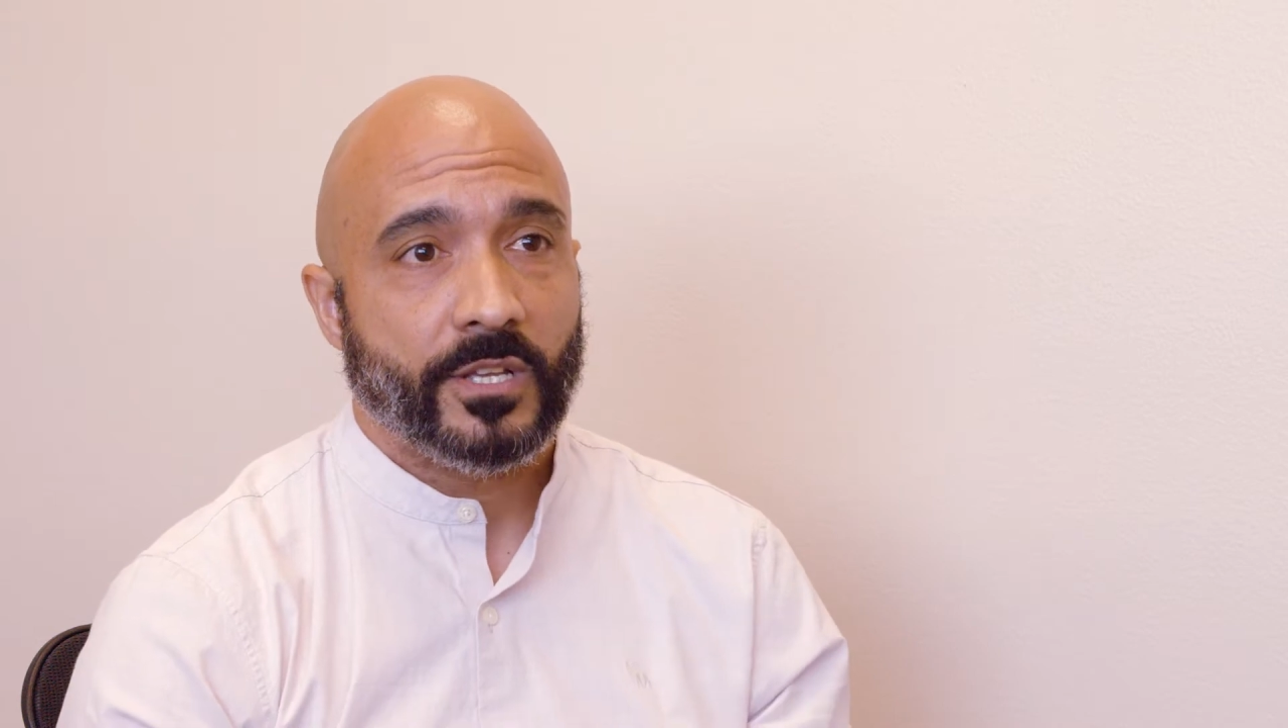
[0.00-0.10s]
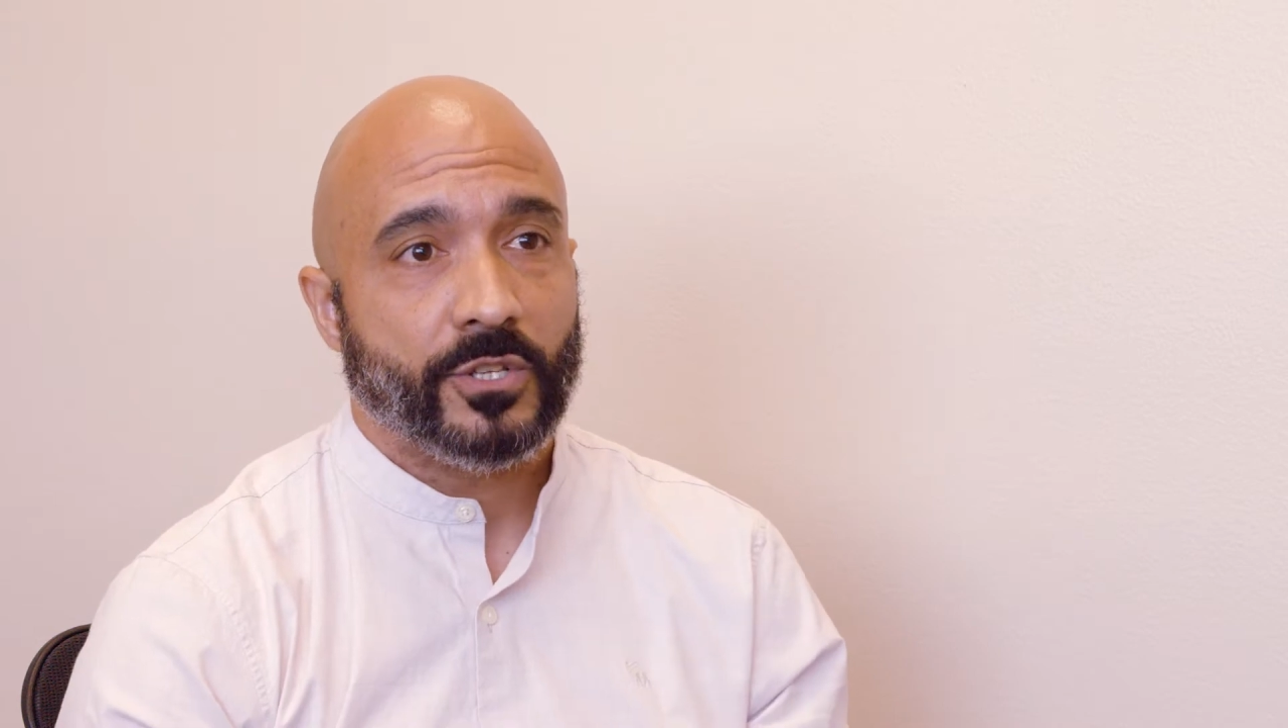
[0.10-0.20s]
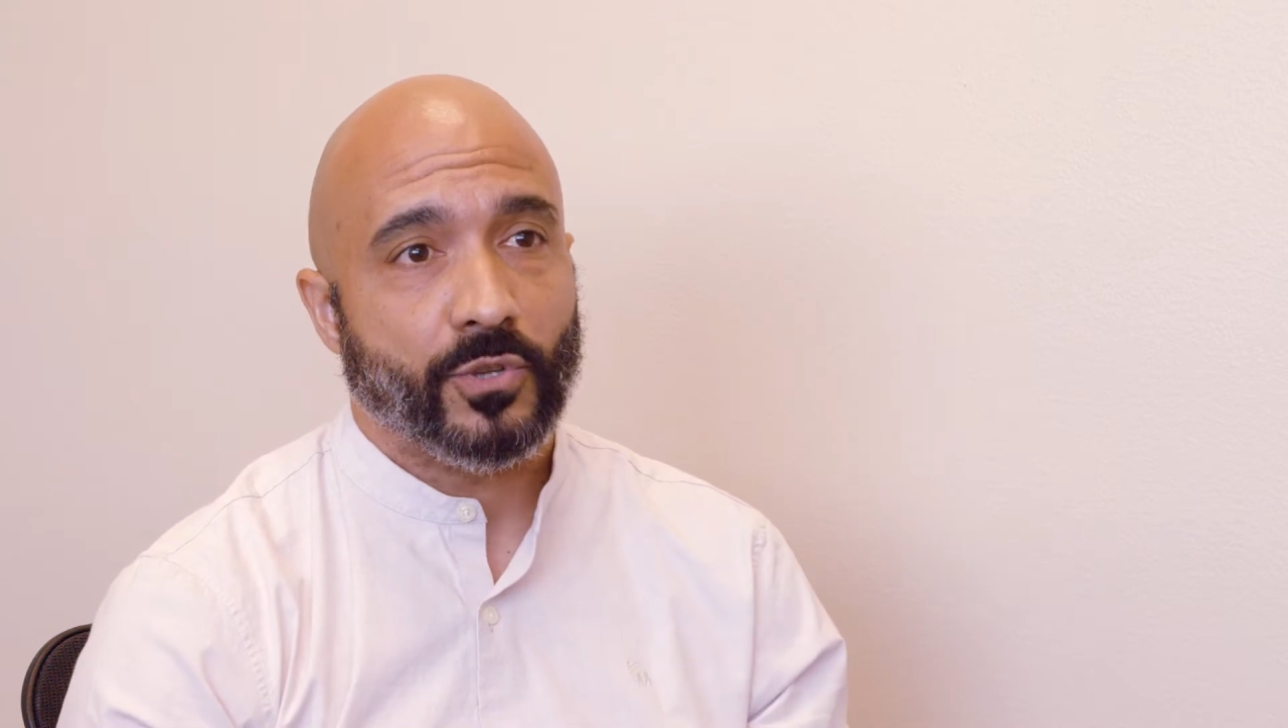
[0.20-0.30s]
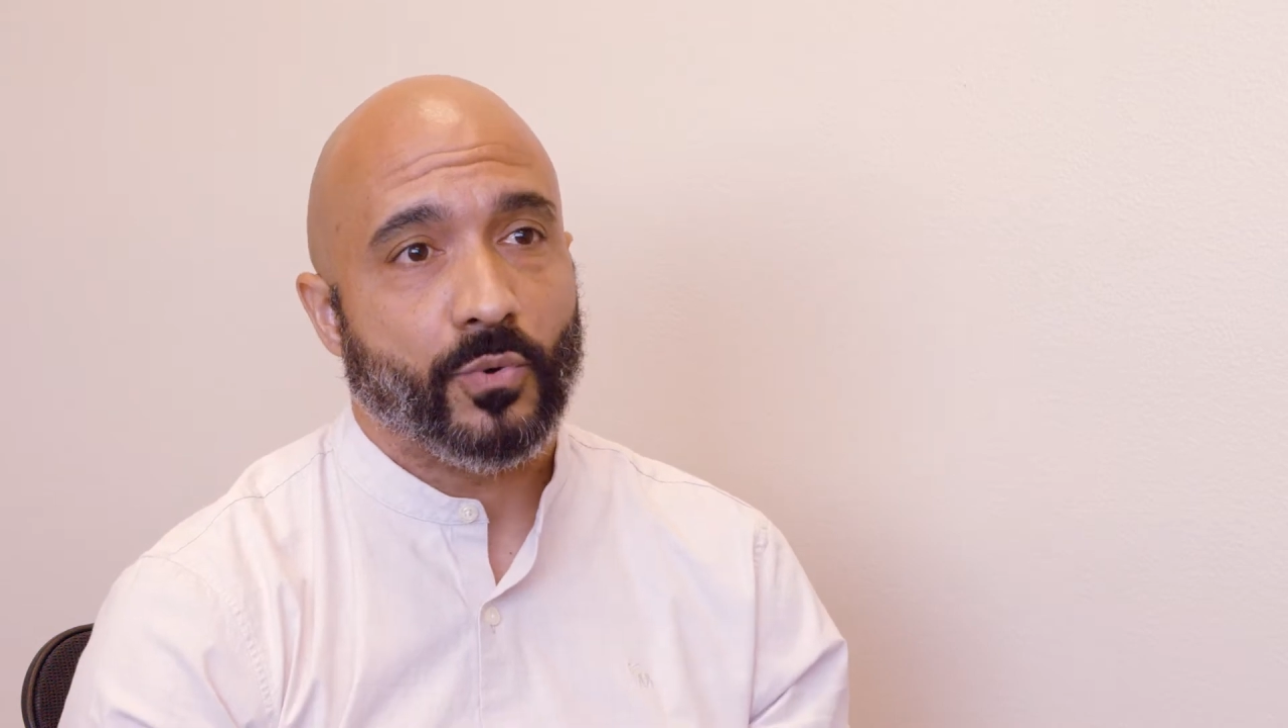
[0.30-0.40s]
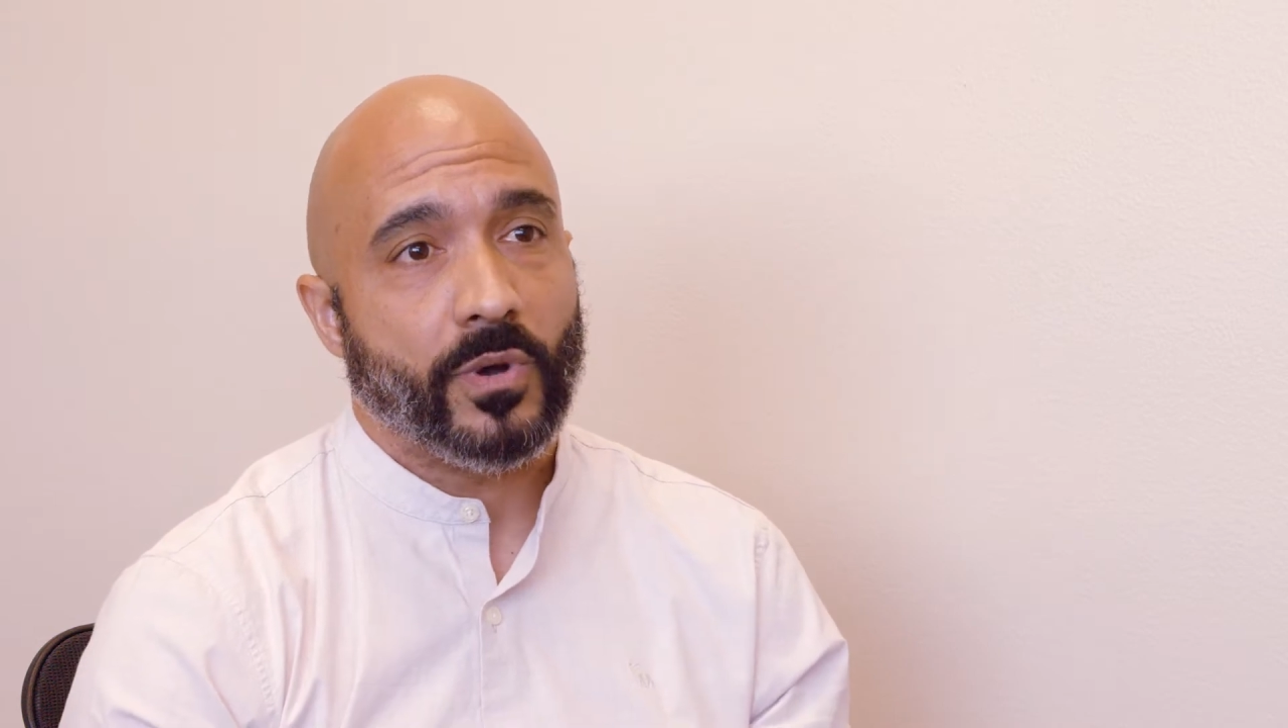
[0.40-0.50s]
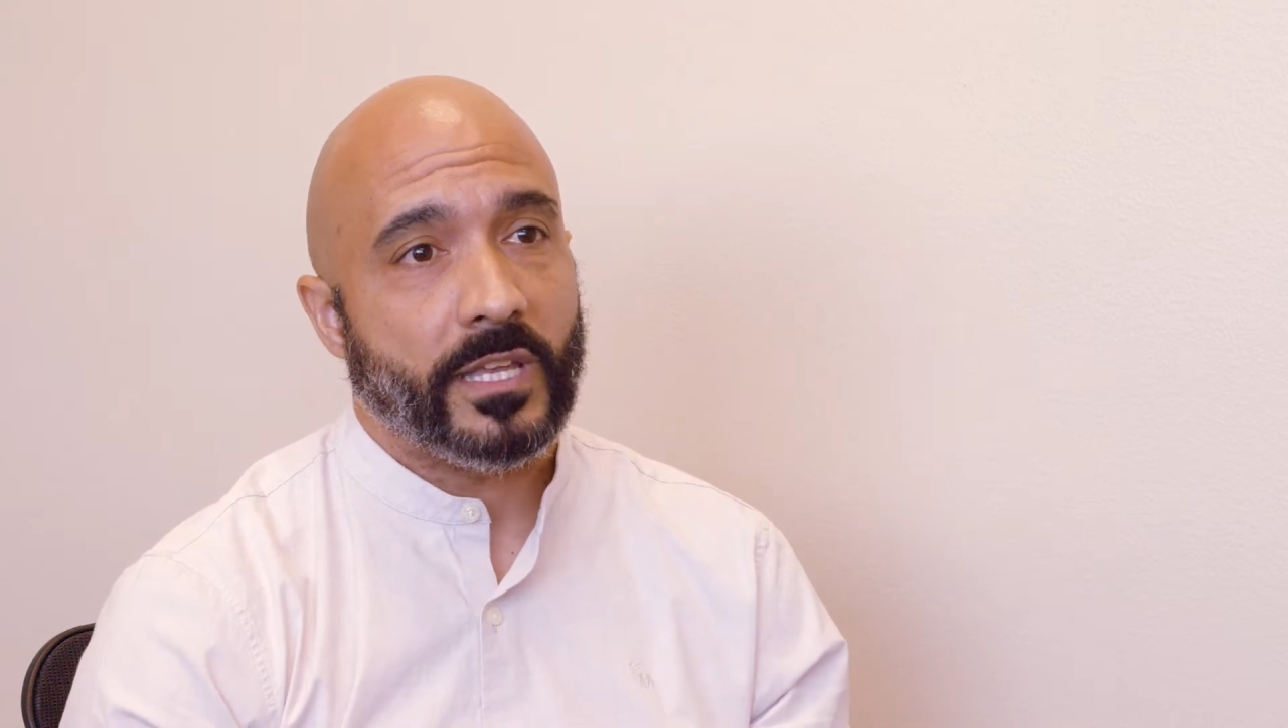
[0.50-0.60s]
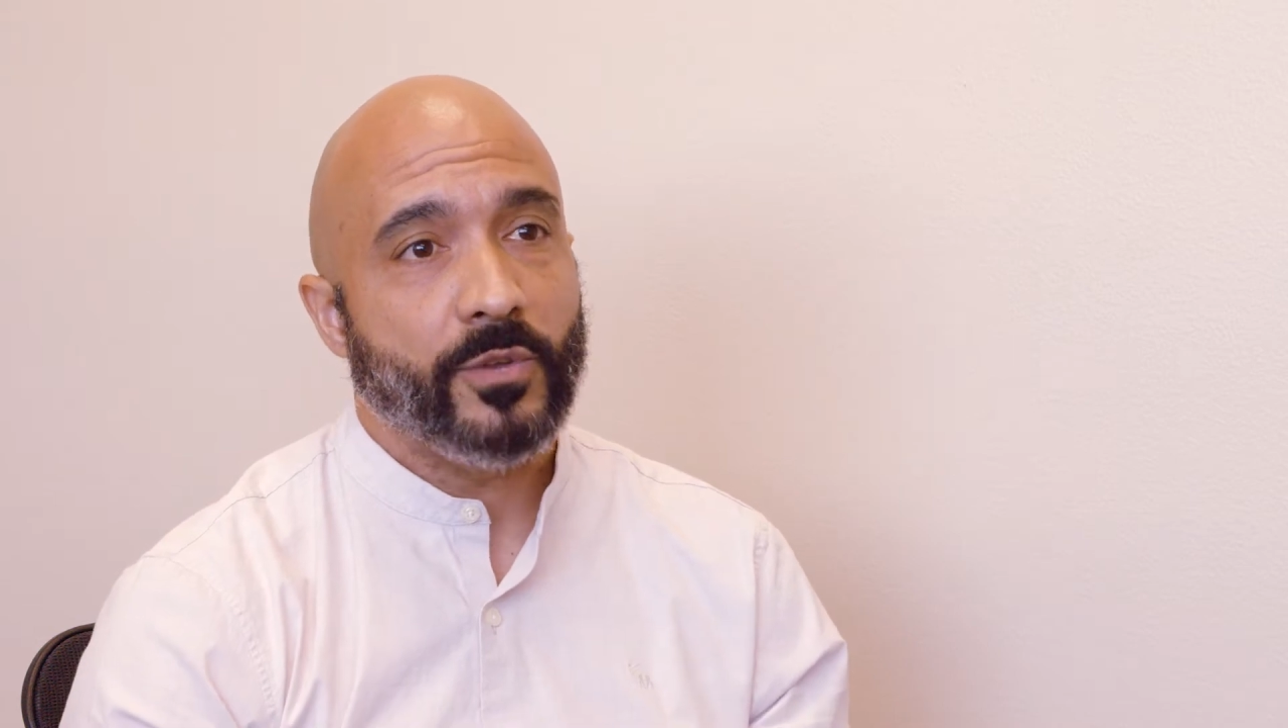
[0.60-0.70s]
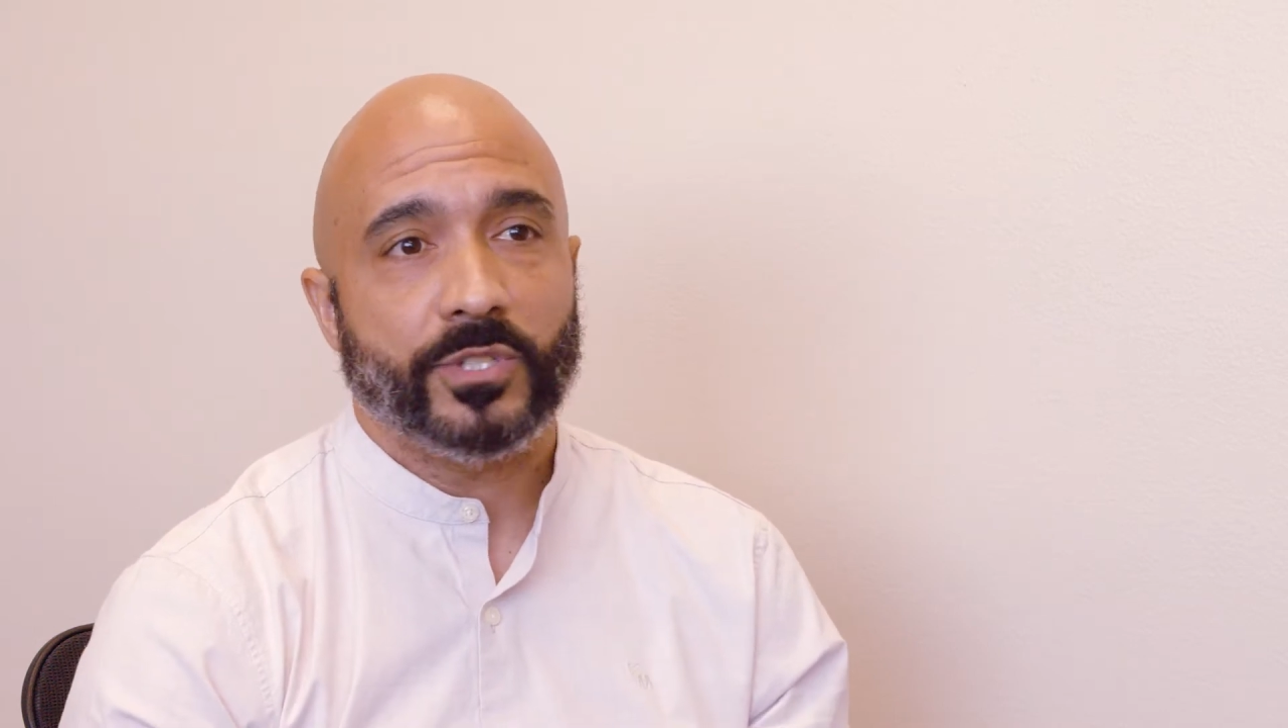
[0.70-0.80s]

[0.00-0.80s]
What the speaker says: So he